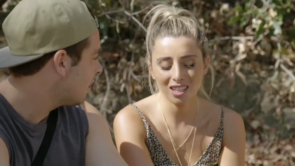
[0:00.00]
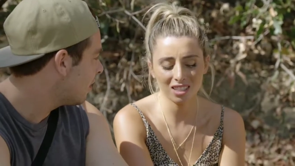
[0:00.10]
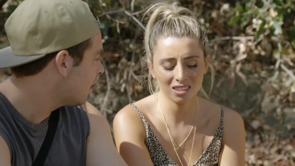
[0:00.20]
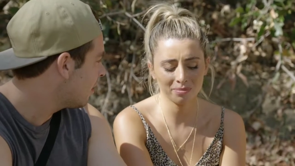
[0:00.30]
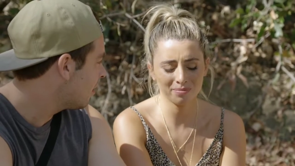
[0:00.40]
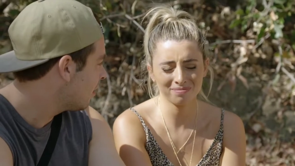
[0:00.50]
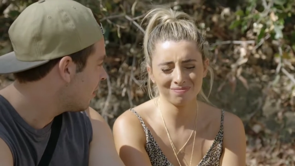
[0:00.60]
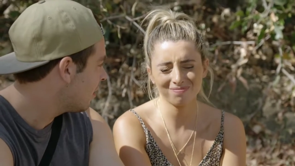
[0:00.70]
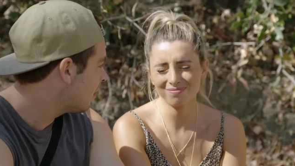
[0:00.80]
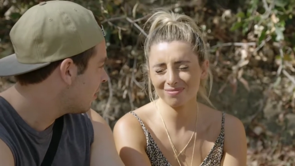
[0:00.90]

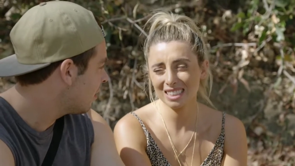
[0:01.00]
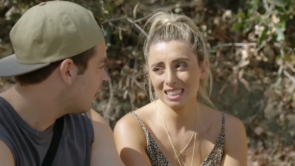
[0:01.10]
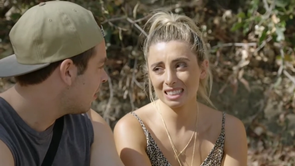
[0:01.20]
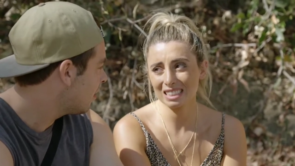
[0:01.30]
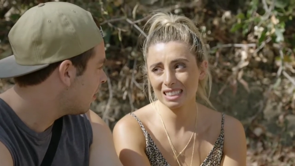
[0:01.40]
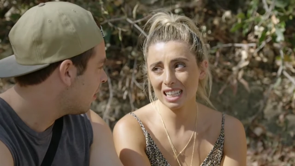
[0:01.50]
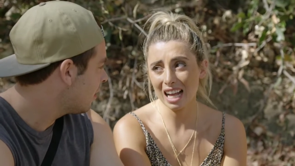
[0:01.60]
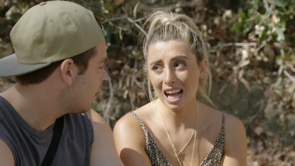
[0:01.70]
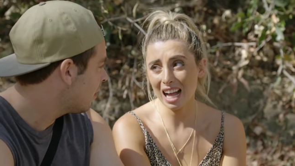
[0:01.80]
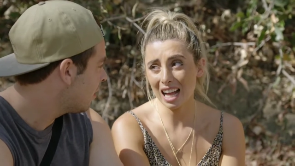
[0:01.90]
Speaker 1: um,
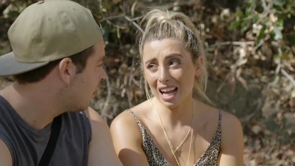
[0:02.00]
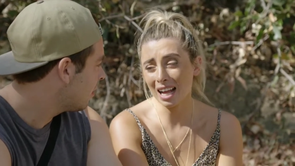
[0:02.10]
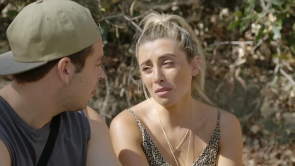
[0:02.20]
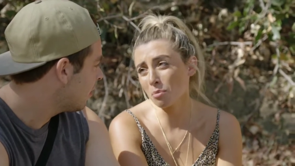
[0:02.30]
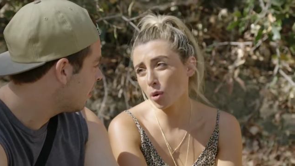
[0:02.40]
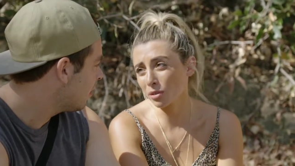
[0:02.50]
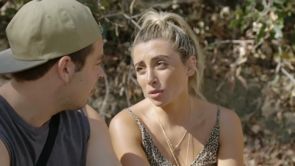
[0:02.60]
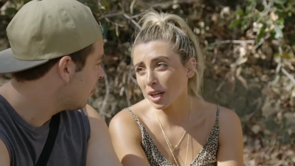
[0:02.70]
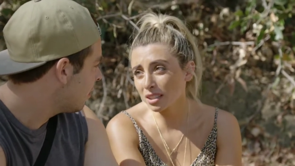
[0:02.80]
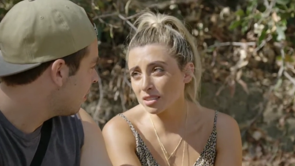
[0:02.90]
I have a
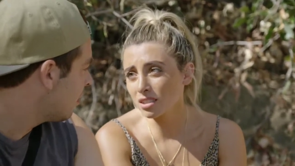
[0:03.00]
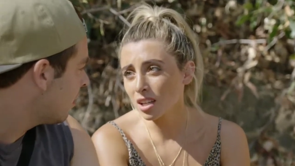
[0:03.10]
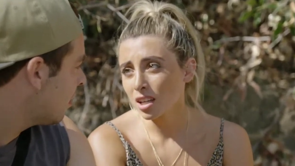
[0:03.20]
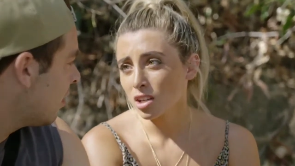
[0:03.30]
boyfriend,